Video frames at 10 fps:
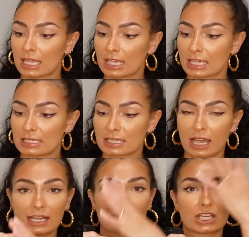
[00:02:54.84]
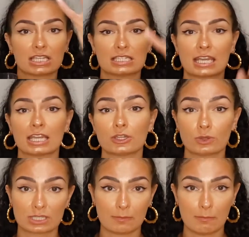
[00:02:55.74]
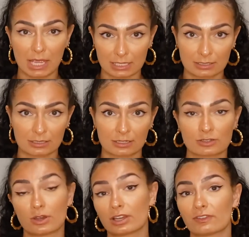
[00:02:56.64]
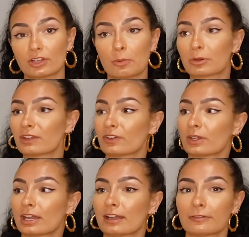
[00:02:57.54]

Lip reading: is kind of a continuous mist. So I'll give you a little preview here.